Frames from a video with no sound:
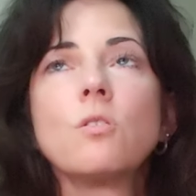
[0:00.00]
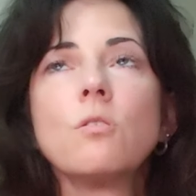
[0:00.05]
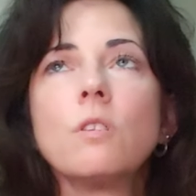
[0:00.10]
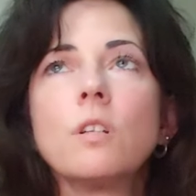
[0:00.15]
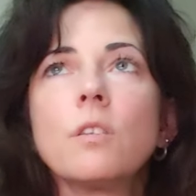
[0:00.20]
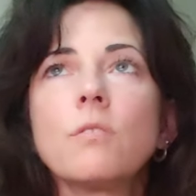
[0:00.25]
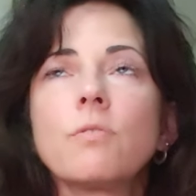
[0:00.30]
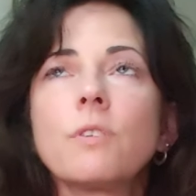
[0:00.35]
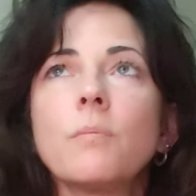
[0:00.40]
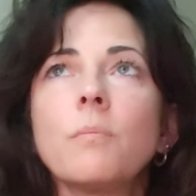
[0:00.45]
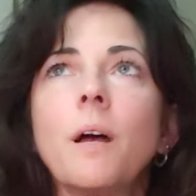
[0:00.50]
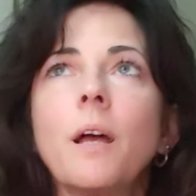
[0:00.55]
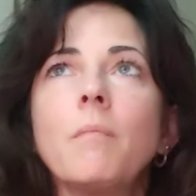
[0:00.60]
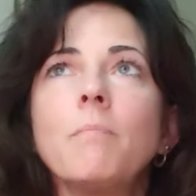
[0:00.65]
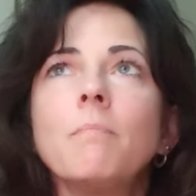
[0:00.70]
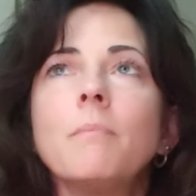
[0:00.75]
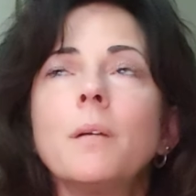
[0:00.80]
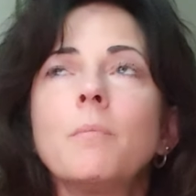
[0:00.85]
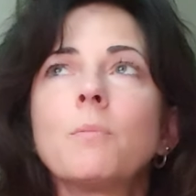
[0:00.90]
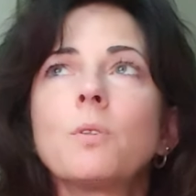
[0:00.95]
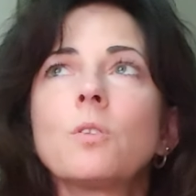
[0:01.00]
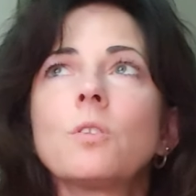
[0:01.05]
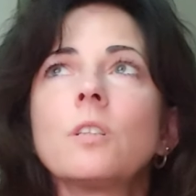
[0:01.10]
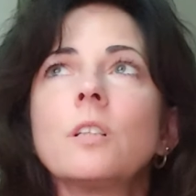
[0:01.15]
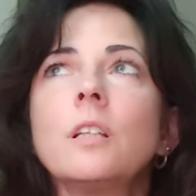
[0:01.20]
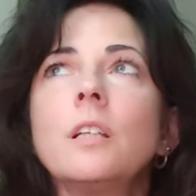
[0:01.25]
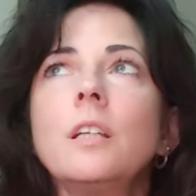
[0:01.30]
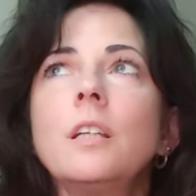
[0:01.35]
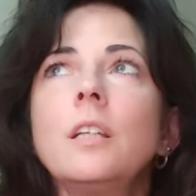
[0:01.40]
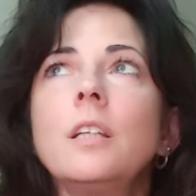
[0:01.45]
doing it from my
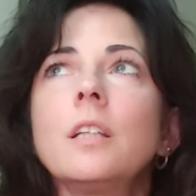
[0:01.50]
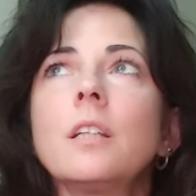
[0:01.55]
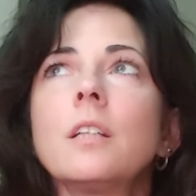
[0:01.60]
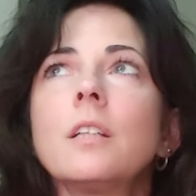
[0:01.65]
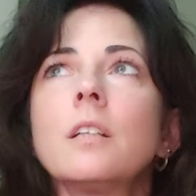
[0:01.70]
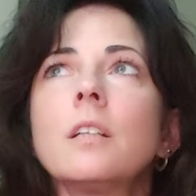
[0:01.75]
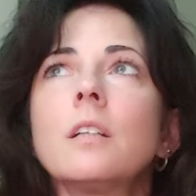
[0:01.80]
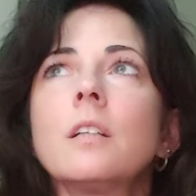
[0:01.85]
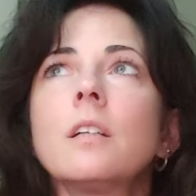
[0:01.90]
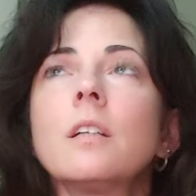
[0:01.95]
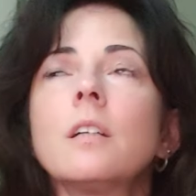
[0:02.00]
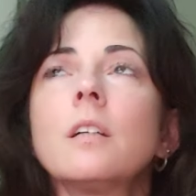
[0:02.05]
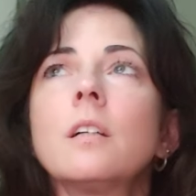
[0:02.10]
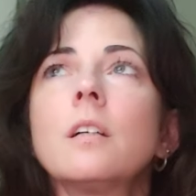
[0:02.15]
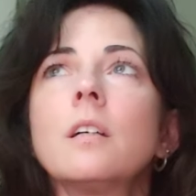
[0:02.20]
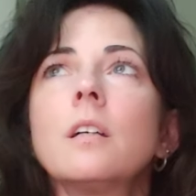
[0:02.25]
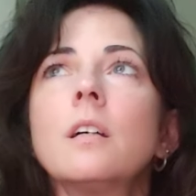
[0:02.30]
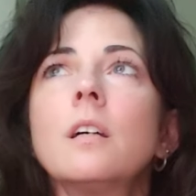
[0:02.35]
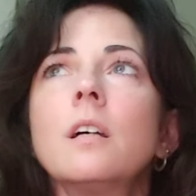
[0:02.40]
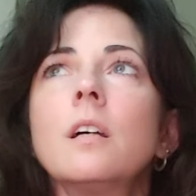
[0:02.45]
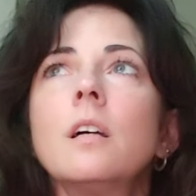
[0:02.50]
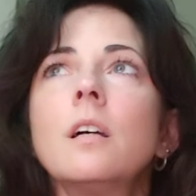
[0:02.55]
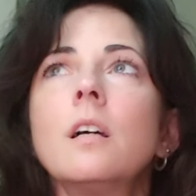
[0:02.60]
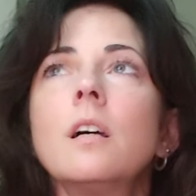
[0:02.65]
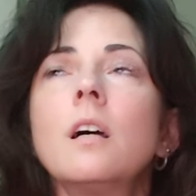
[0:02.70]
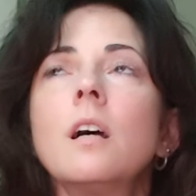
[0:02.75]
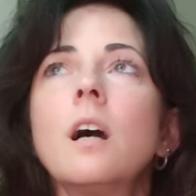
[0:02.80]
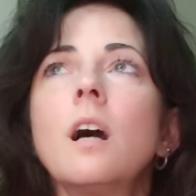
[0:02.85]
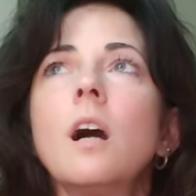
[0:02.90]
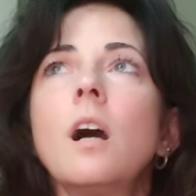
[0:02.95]
memory.
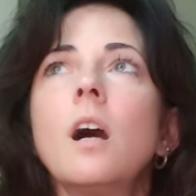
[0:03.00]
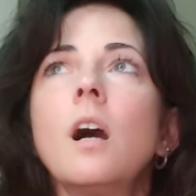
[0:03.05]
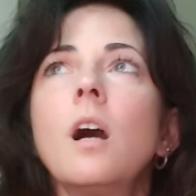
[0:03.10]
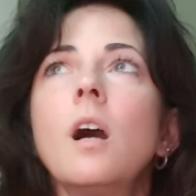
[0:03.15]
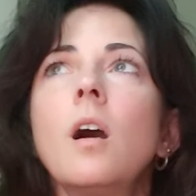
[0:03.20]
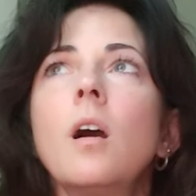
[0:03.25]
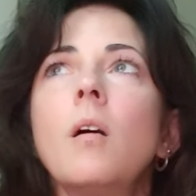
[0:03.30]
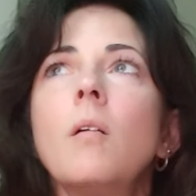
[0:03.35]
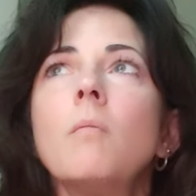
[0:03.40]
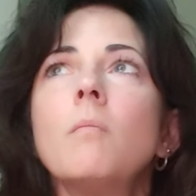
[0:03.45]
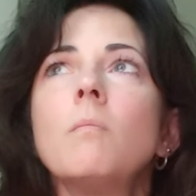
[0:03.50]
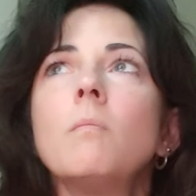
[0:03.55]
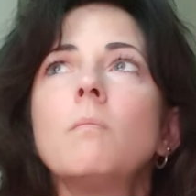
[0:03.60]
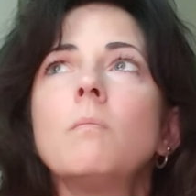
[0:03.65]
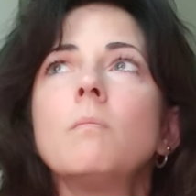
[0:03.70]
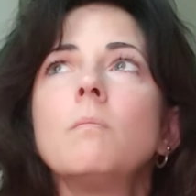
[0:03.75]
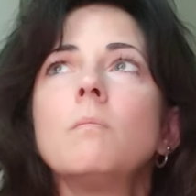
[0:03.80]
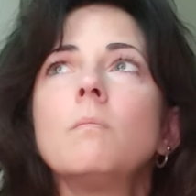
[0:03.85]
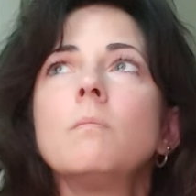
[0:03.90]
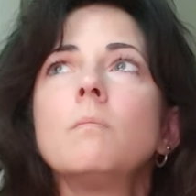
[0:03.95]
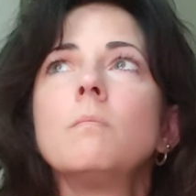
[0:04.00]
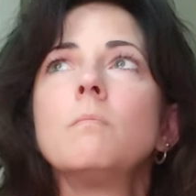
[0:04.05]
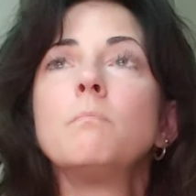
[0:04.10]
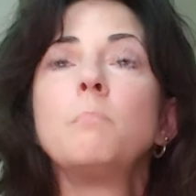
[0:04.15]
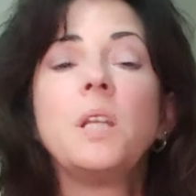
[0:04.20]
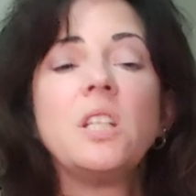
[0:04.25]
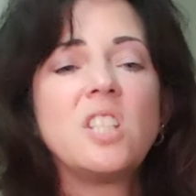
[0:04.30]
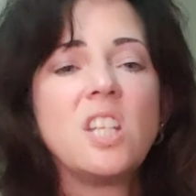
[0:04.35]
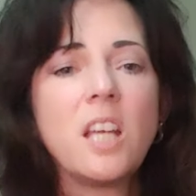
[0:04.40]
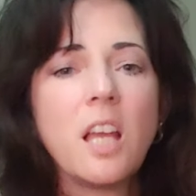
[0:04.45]

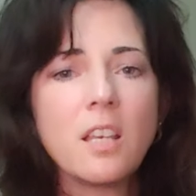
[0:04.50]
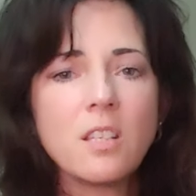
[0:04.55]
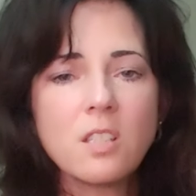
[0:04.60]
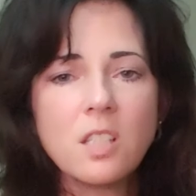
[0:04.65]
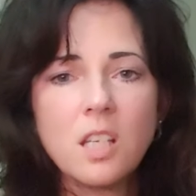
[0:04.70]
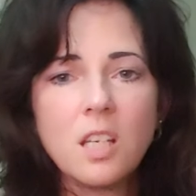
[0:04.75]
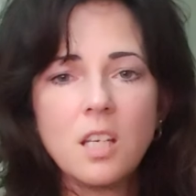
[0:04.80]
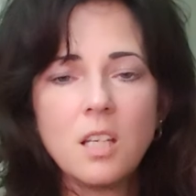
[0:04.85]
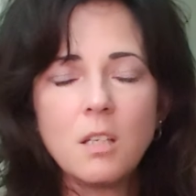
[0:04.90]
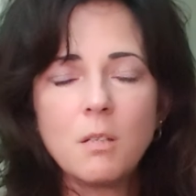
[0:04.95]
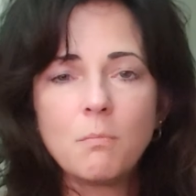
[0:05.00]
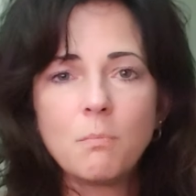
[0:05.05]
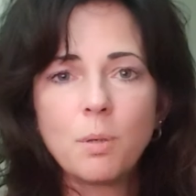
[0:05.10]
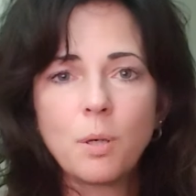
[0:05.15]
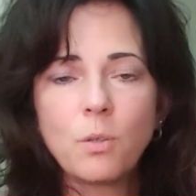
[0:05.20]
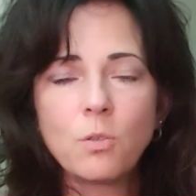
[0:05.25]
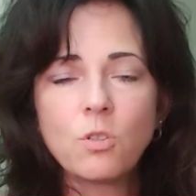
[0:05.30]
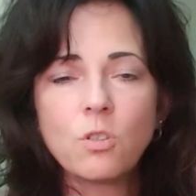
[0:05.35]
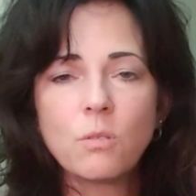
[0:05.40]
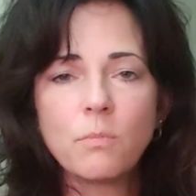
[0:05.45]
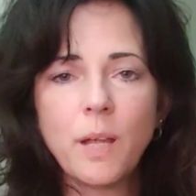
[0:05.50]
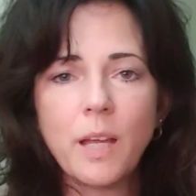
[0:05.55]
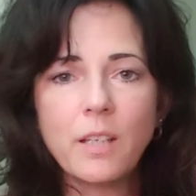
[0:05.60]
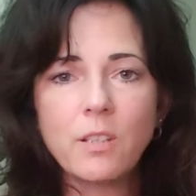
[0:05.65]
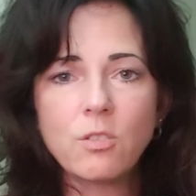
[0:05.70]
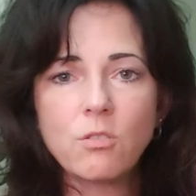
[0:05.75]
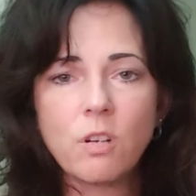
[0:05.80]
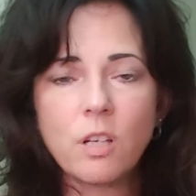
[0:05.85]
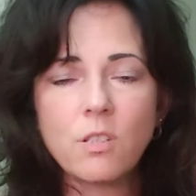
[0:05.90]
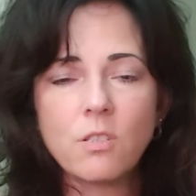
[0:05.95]
PTSD,
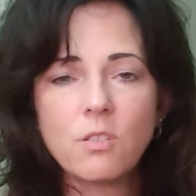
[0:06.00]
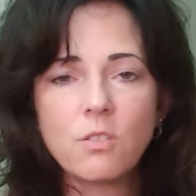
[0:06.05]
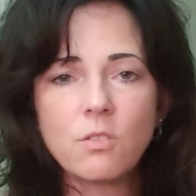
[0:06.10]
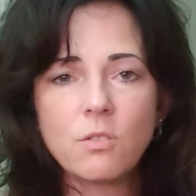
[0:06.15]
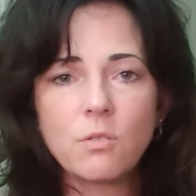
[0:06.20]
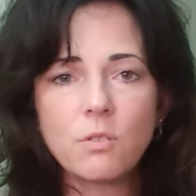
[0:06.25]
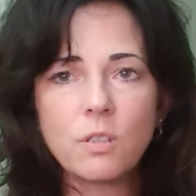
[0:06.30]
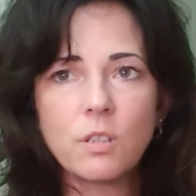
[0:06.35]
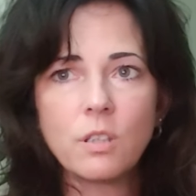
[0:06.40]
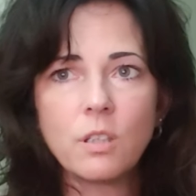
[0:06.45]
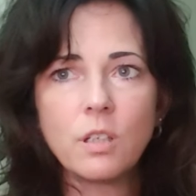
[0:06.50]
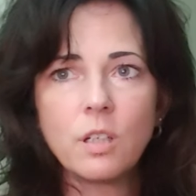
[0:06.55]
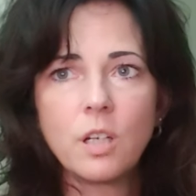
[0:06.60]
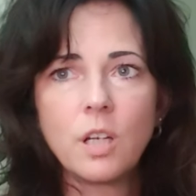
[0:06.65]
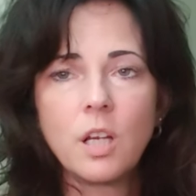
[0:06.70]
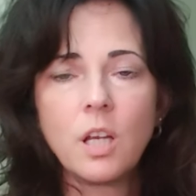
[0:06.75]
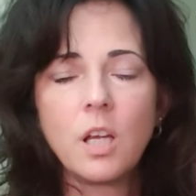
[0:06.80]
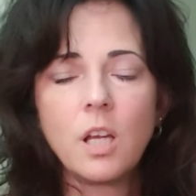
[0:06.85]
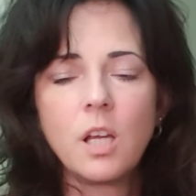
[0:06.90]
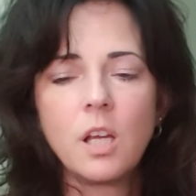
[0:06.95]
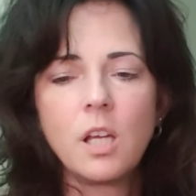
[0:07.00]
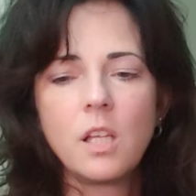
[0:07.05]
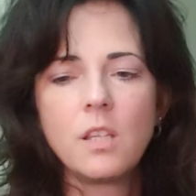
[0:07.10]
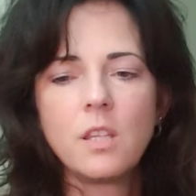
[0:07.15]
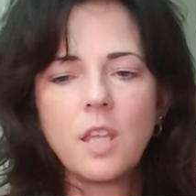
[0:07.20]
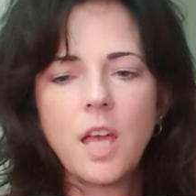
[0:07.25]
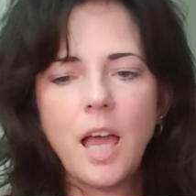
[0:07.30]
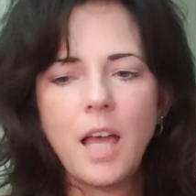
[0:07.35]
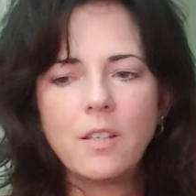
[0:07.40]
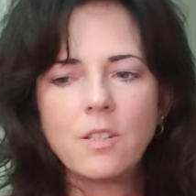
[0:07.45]
post-traumatic stress disorder.
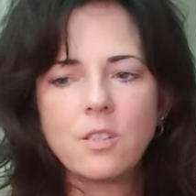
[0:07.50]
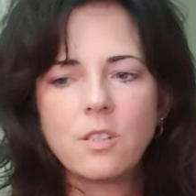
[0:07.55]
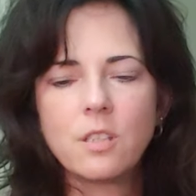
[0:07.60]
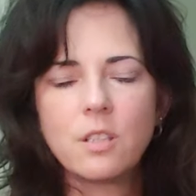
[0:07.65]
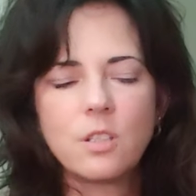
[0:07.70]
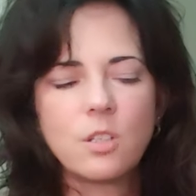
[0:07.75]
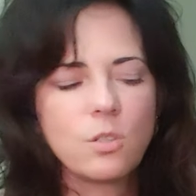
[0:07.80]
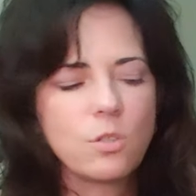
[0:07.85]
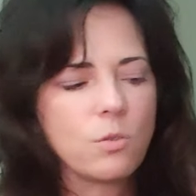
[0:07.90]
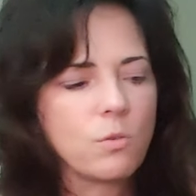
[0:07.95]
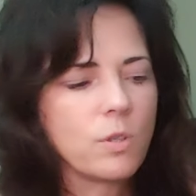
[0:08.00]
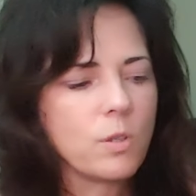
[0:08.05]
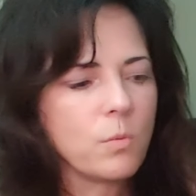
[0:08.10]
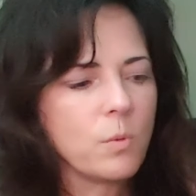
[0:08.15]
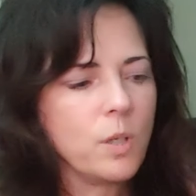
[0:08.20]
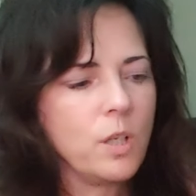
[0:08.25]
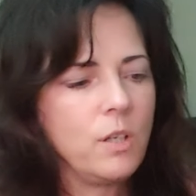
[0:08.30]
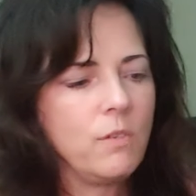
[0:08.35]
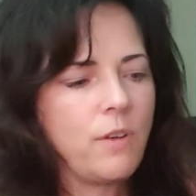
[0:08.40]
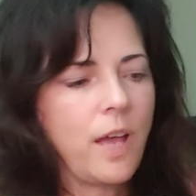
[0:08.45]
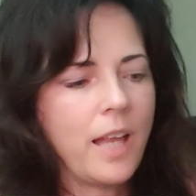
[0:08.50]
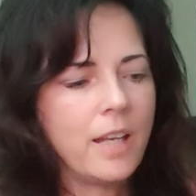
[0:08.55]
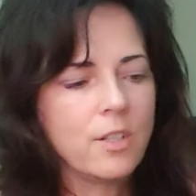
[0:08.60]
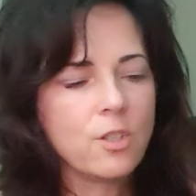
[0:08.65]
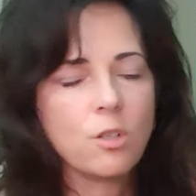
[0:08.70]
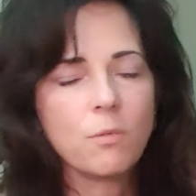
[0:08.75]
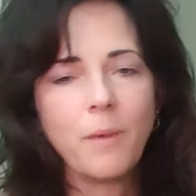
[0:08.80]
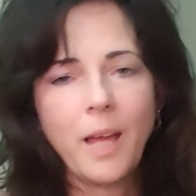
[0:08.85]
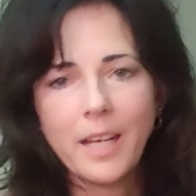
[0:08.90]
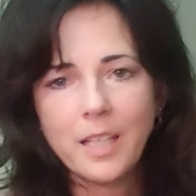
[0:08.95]
That's a disorder where you've had a
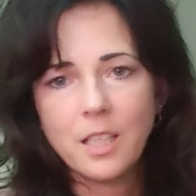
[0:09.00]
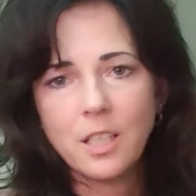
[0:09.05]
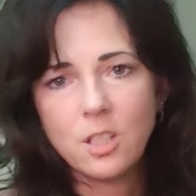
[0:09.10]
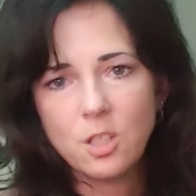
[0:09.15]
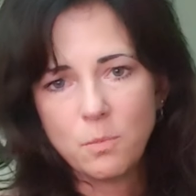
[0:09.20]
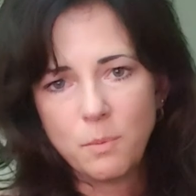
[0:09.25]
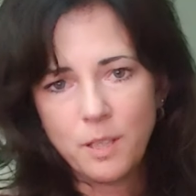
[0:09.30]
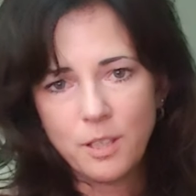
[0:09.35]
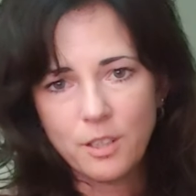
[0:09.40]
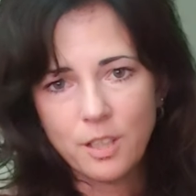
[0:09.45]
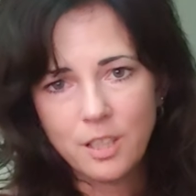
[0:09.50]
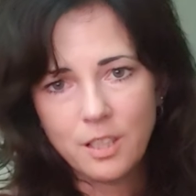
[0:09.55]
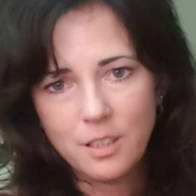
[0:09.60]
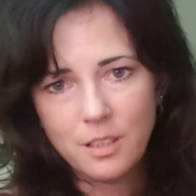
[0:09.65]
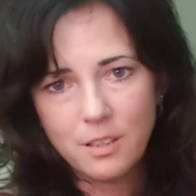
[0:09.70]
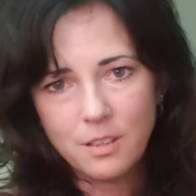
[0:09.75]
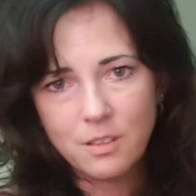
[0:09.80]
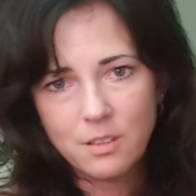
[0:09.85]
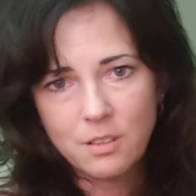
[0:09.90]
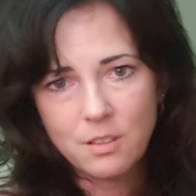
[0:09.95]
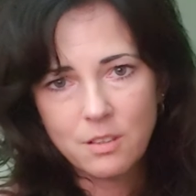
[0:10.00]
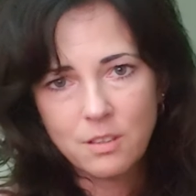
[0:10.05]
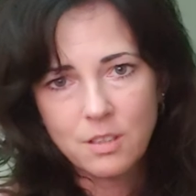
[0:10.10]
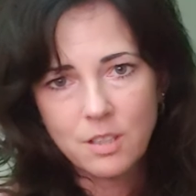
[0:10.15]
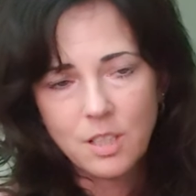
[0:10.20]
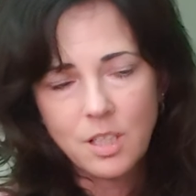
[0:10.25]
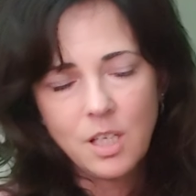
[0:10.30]
traumatic experience